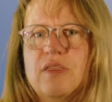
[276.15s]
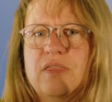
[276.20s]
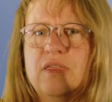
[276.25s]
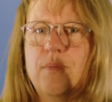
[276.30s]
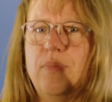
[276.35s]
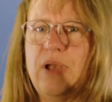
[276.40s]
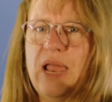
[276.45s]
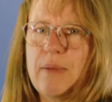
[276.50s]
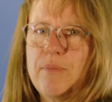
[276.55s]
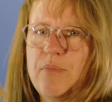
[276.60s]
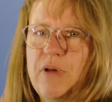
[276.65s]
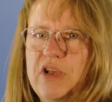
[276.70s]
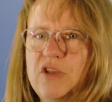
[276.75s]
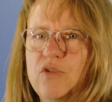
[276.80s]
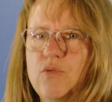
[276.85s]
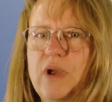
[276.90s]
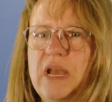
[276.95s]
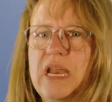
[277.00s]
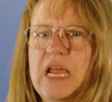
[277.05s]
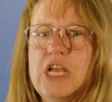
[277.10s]
the black
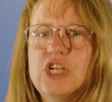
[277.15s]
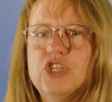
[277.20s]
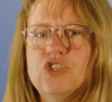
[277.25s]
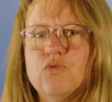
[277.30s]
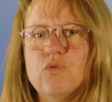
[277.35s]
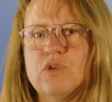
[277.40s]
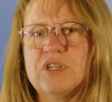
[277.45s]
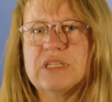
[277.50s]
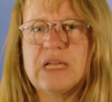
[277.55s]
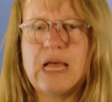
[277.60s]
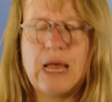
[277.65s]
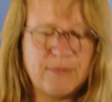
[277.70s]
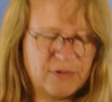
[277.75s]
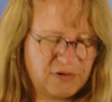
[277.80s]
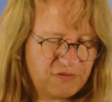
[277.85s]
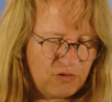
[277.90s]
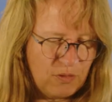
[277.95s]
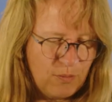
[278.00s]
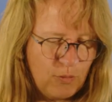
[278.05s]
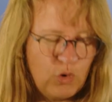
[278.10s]
body radiation was
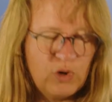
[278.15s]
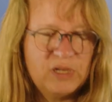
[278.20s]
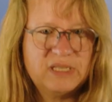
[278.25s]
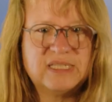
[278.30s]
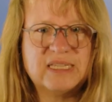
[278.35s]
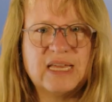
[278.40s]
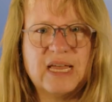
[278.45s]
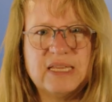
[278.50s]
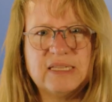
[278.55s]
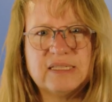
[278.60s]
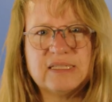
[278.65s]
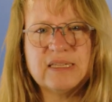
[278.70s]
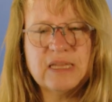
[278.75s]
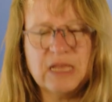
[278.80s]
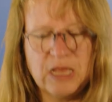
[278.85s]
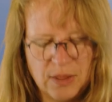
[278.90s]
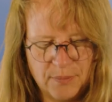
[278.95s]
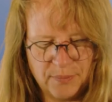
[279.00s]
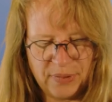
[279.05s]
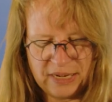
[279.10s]
coming from all sides.
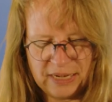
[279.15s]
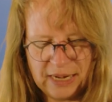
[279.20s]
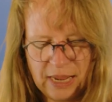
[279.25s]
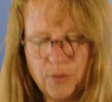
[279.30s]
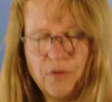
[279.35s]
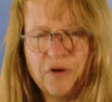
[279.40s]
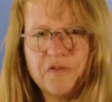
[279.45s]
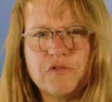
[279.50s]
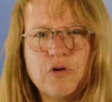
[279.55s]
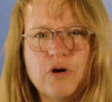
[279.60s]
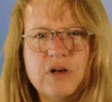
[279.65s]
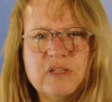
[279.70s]
But now, of